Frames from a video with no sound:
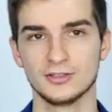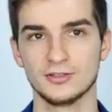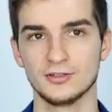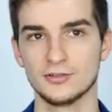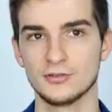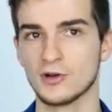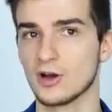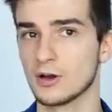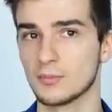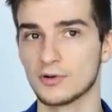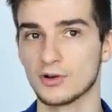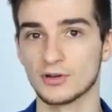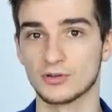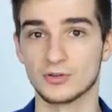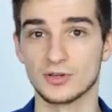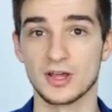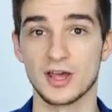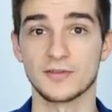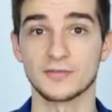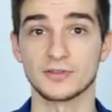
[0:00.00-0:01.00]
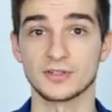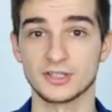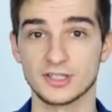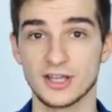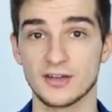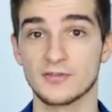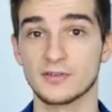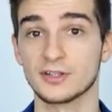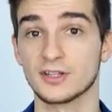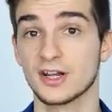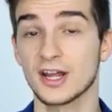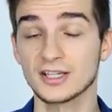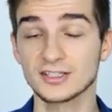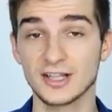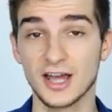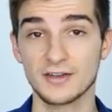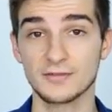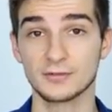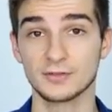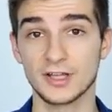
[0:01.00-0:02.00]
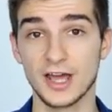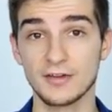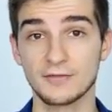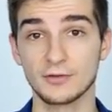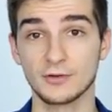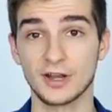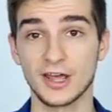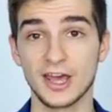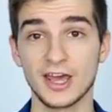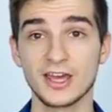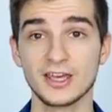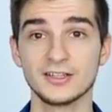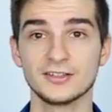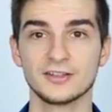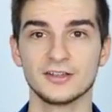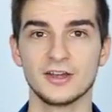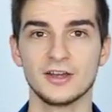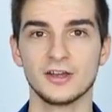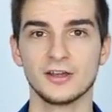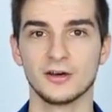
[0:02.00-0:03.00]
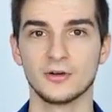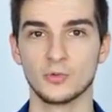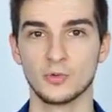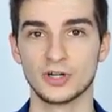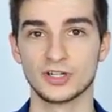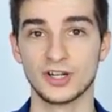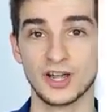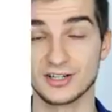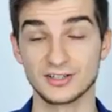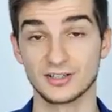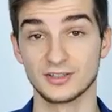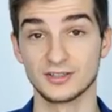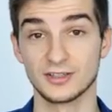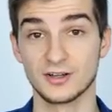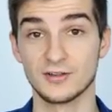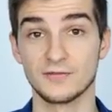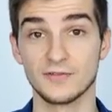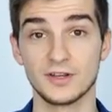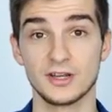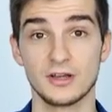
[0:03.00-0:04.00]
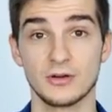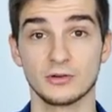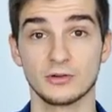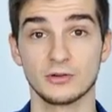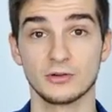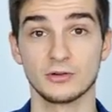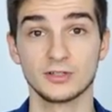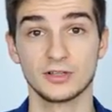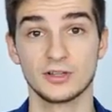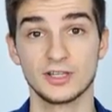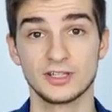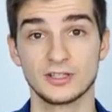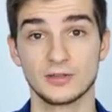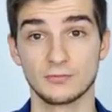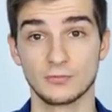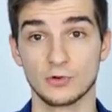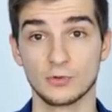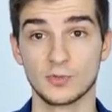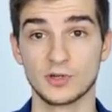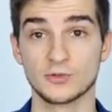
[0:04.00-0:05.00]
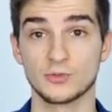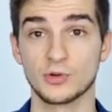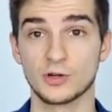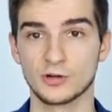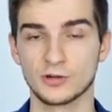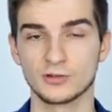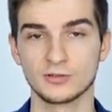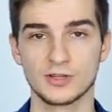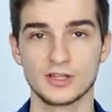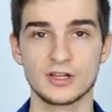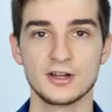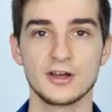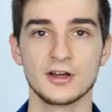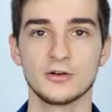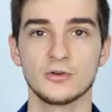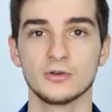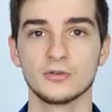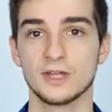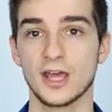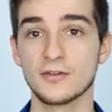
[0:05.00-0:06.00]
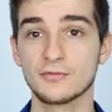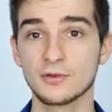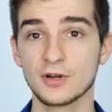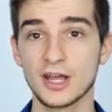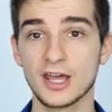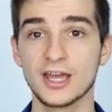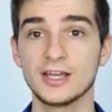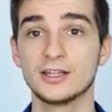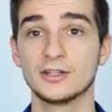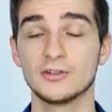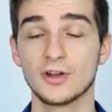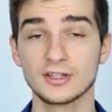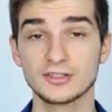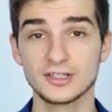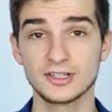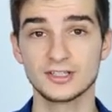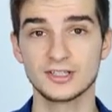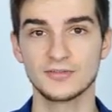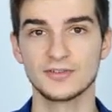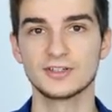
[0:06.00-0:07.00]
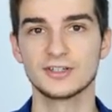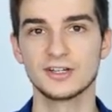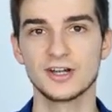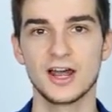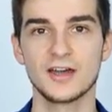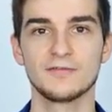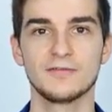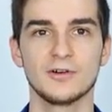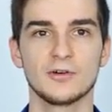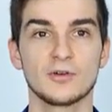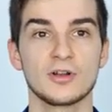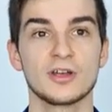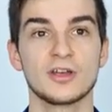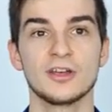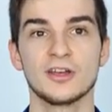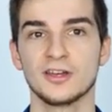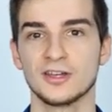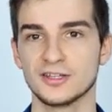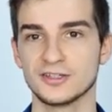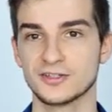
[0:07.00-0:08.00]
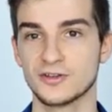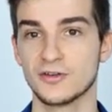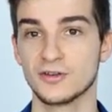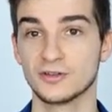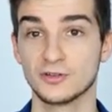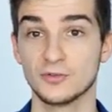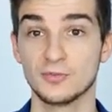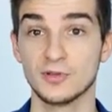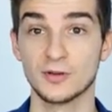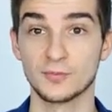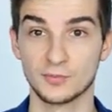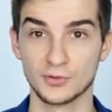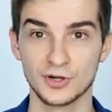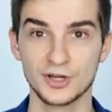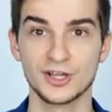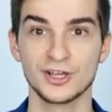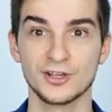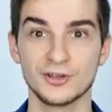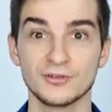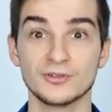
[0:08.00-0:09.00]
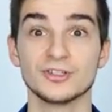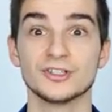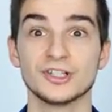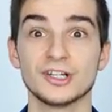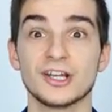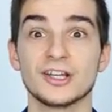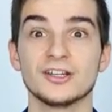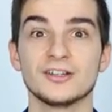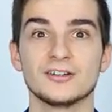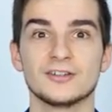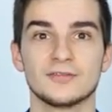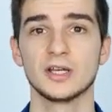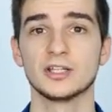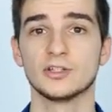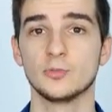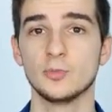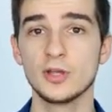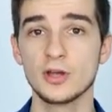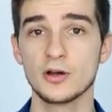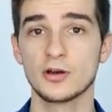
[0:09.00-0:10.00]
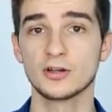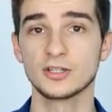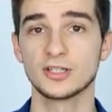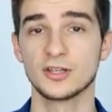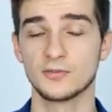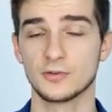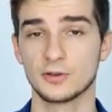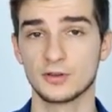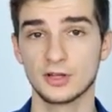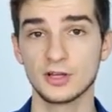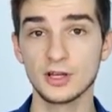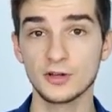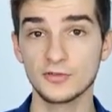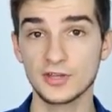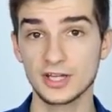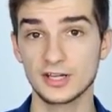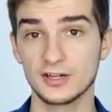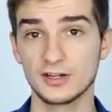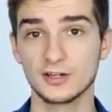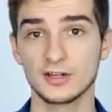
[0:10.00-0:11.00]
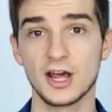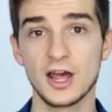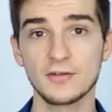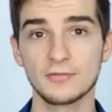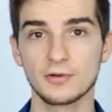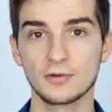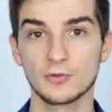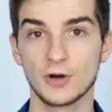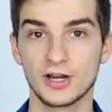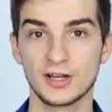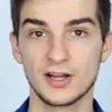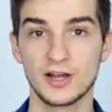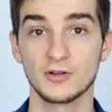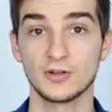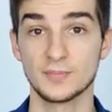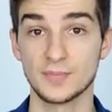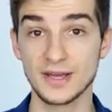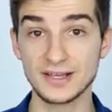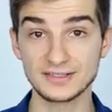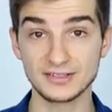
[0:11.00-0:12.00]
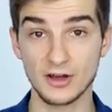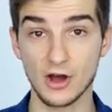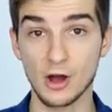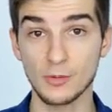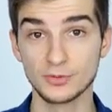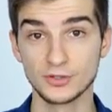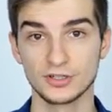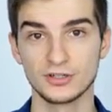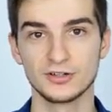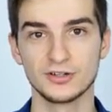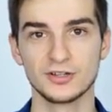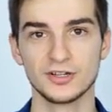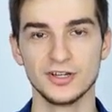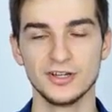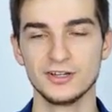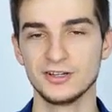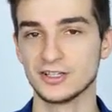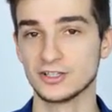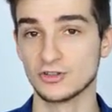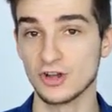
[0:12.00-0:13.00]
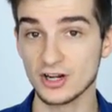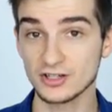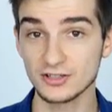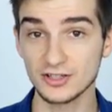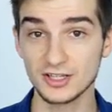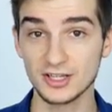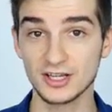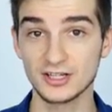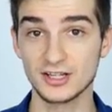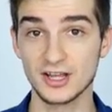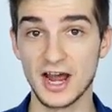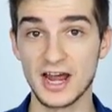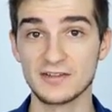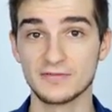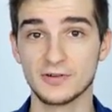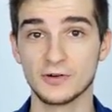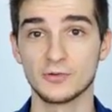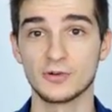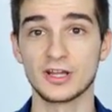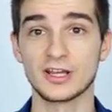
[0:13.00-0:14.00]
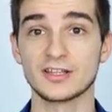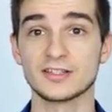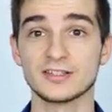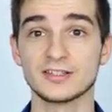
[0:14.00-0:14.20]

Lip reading: to upgrade to the iPhone 7. The next iPhone, the iPhone 8, on which I actually did a video on all the leaks and rumors we currently know, the iPhone 8 2017 iPhone is going to be a pretty huge change. And to be honest, if you're thinking of getting an iPhone right now, the best option is to actually get the iPhone